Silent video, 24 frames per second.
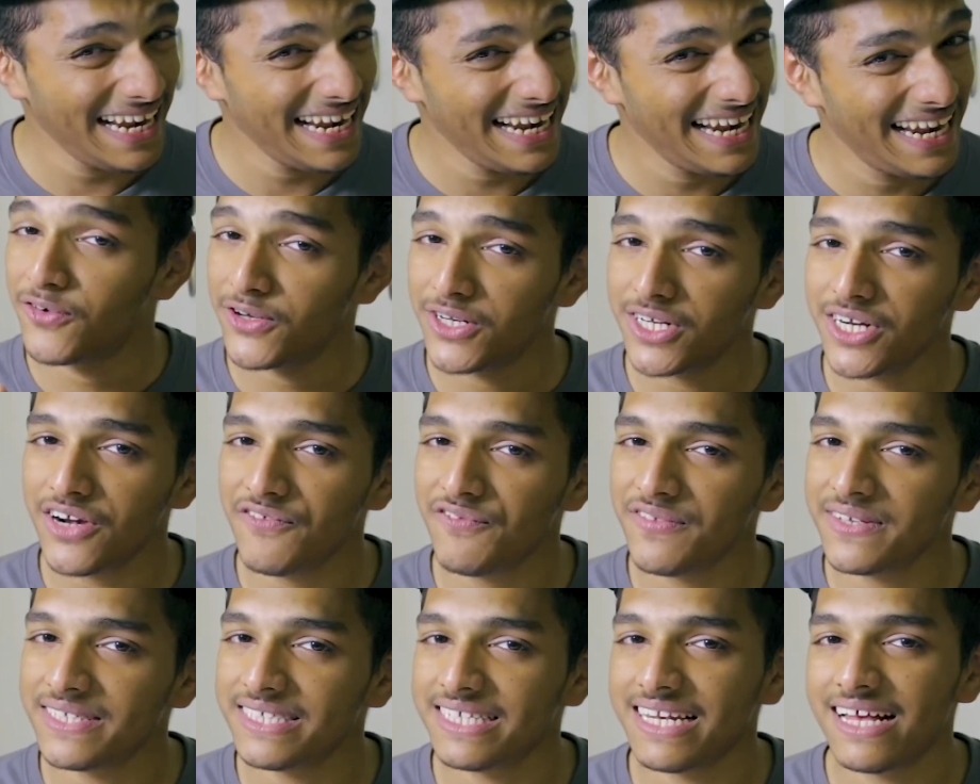
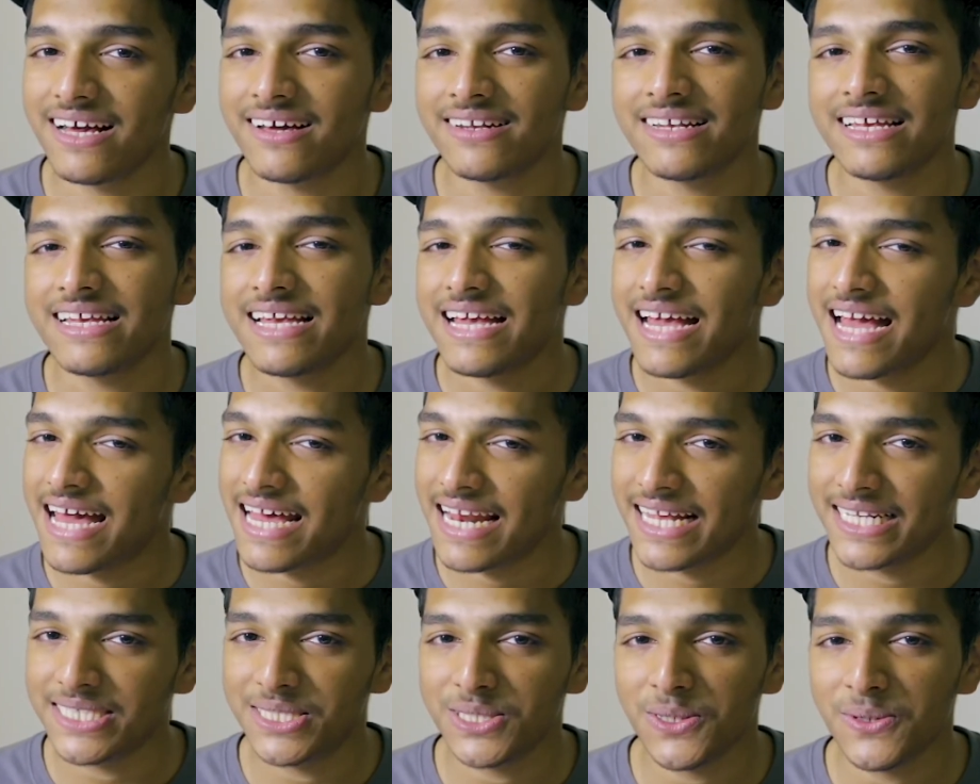Photography is an art
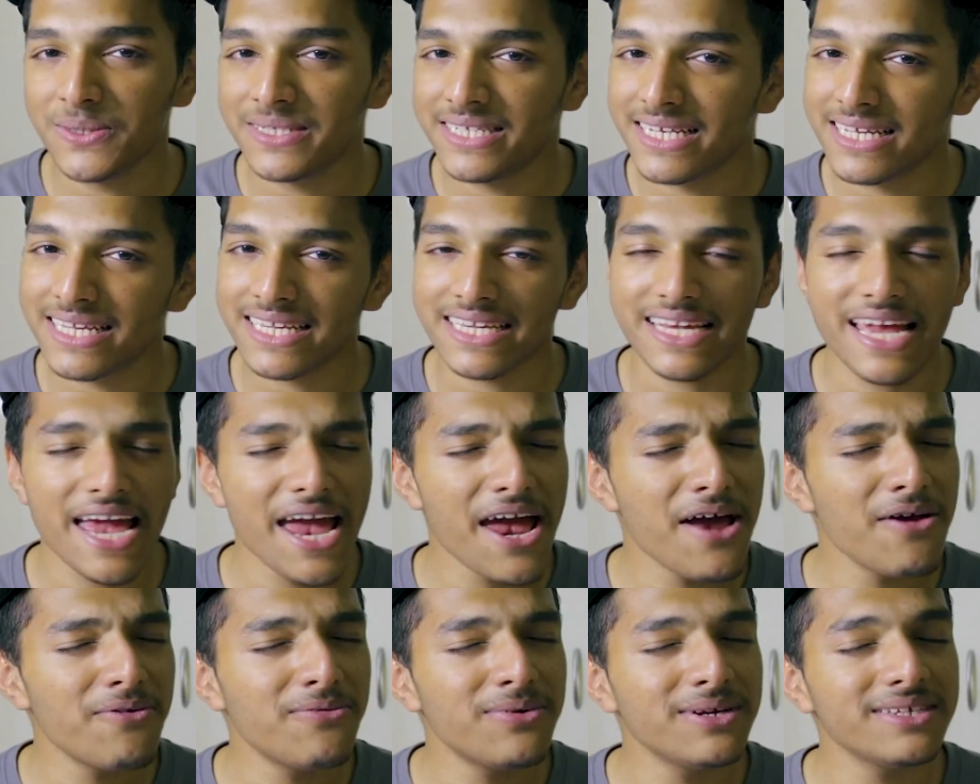and I enjoy taking
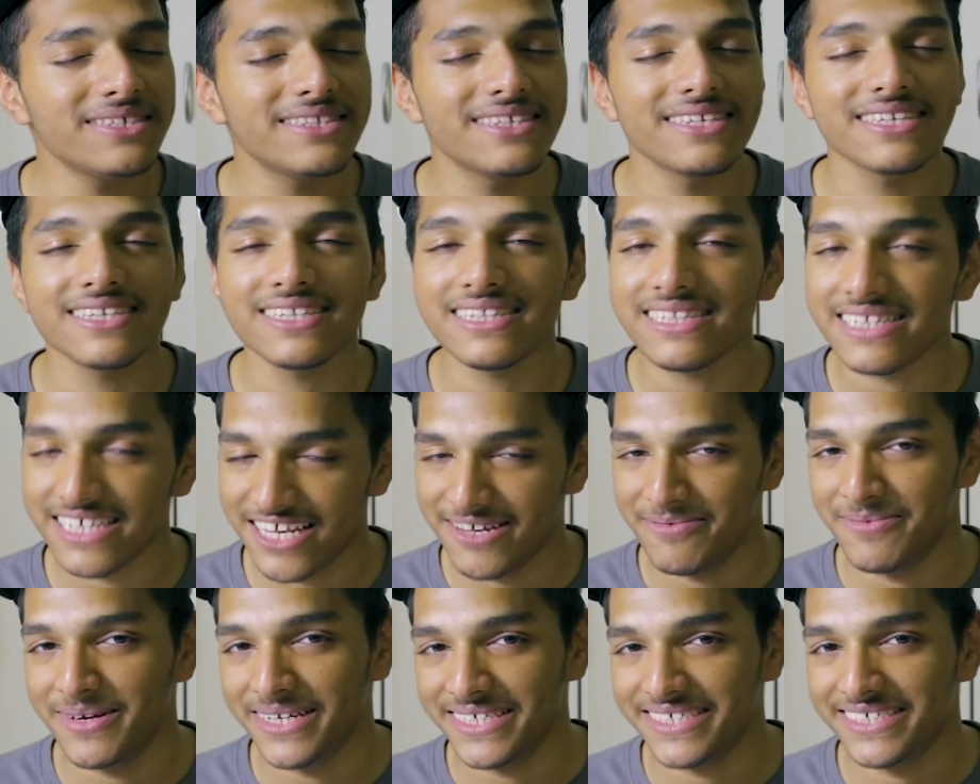every single
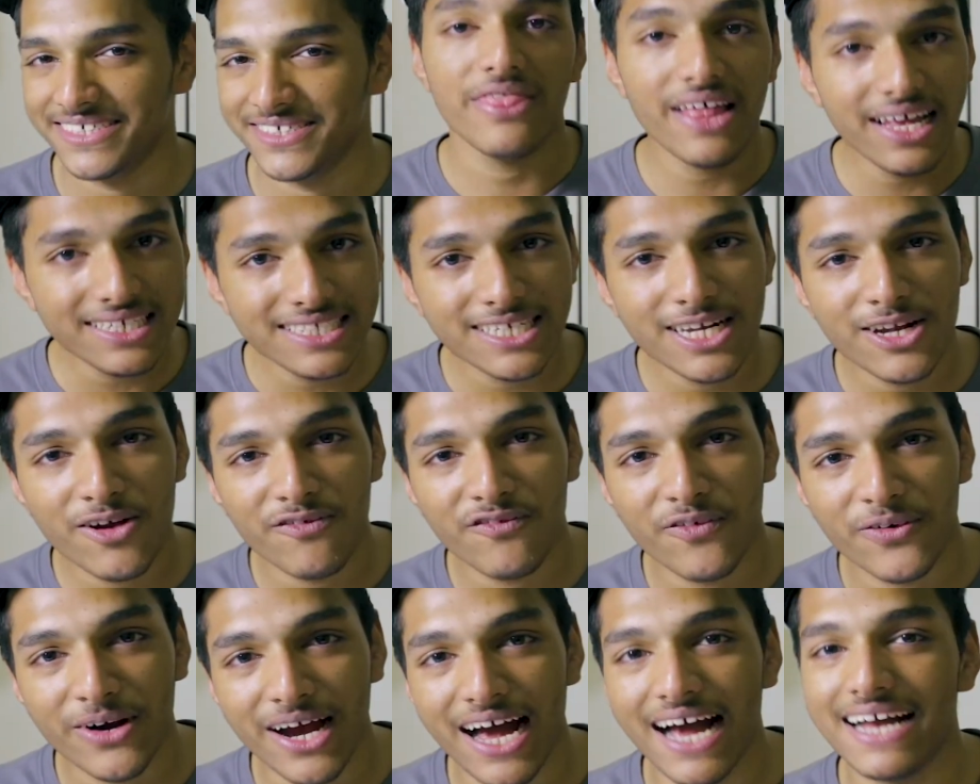image. That's it now
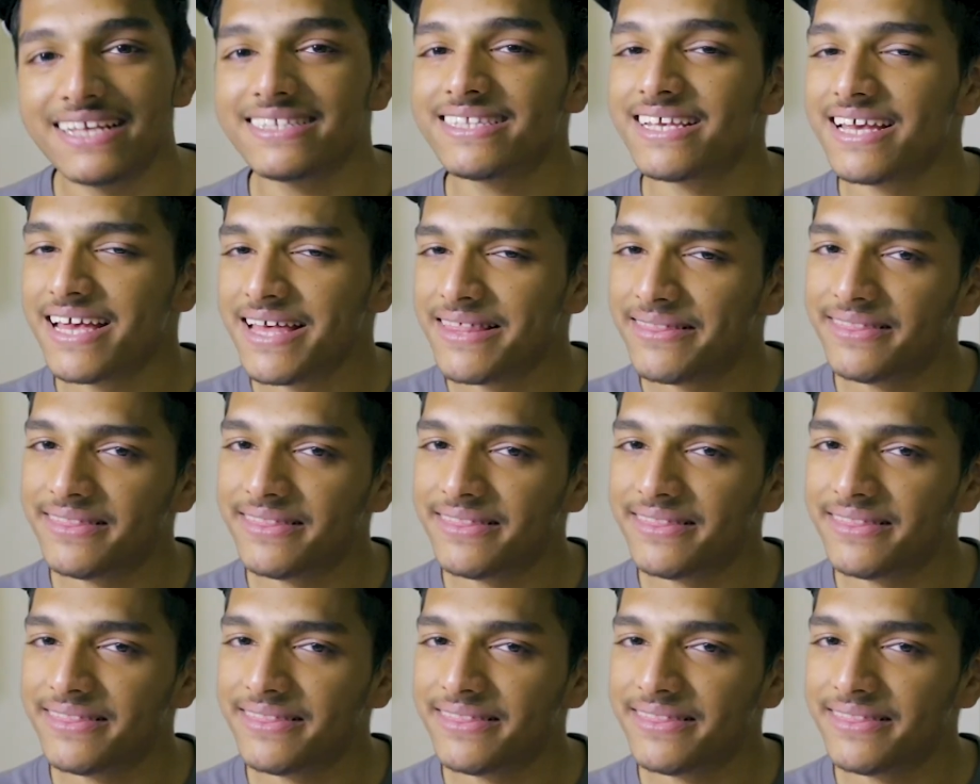for guys.